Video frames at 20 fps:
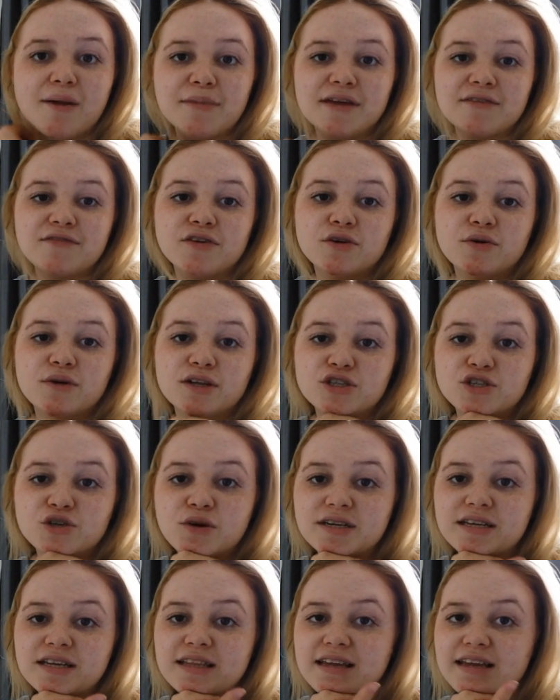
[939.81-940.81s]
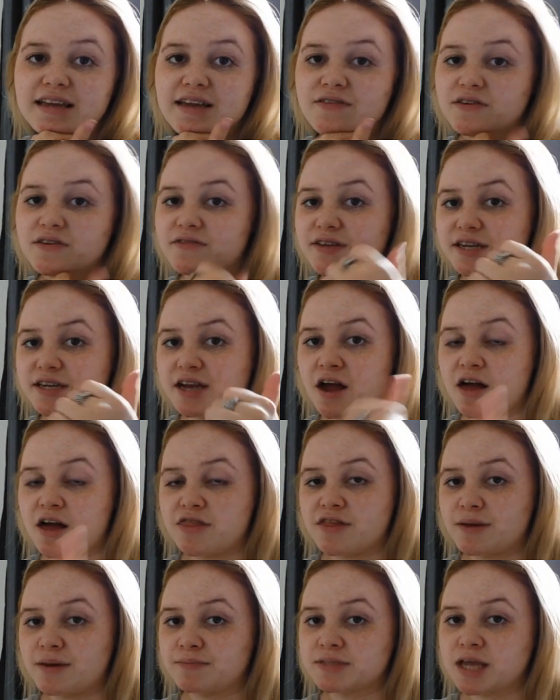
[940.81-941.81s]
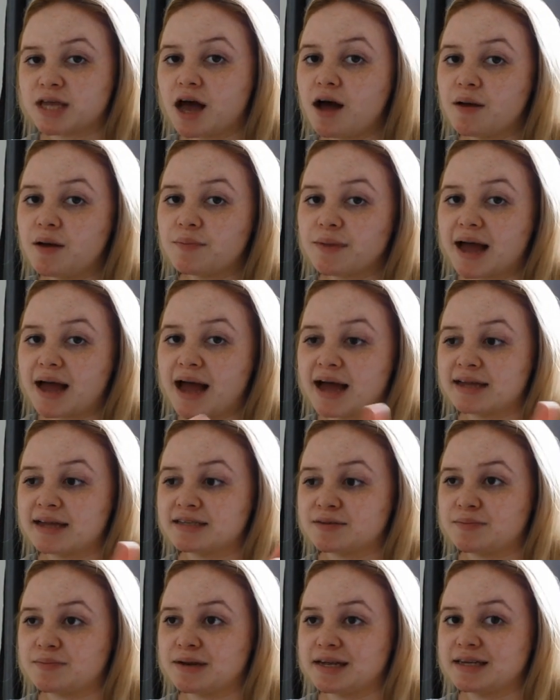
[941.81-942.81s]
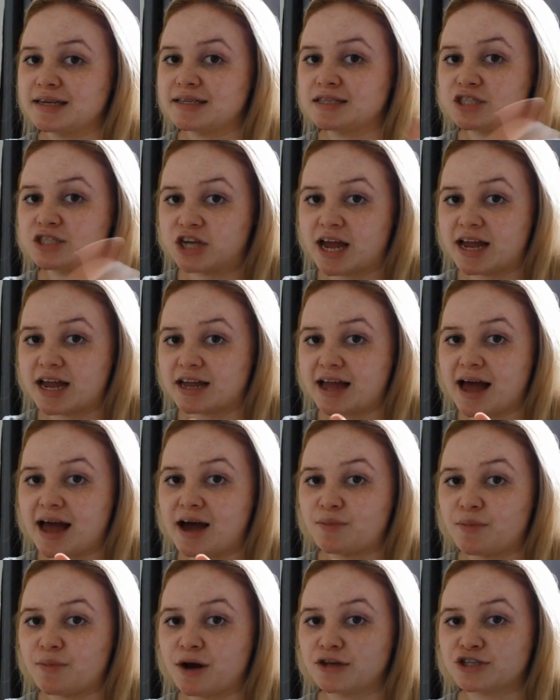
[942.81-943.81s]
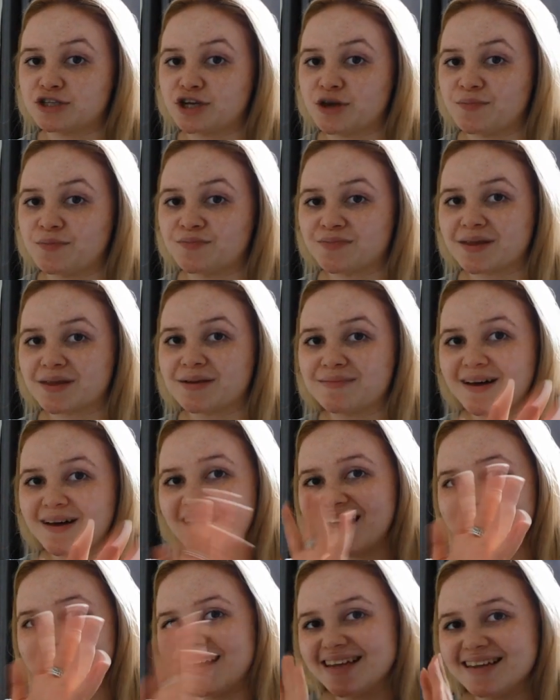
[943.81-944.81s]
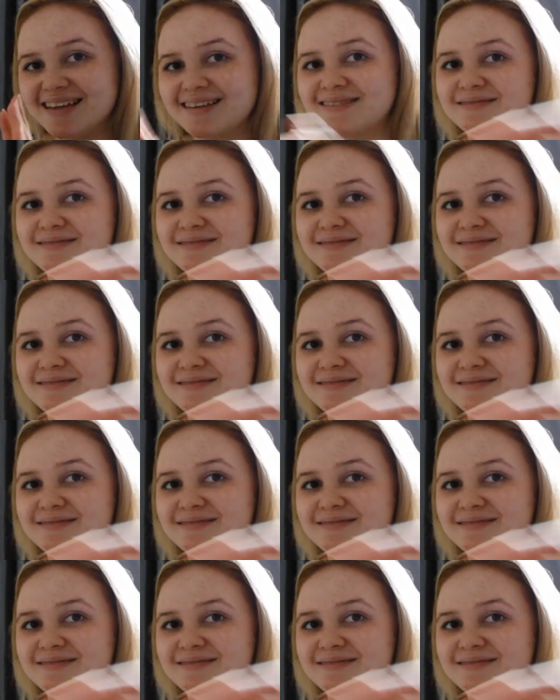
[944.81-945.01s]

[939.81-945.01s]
If you enjoyed it, then give the video a thumbs up and please check out part two. Bye!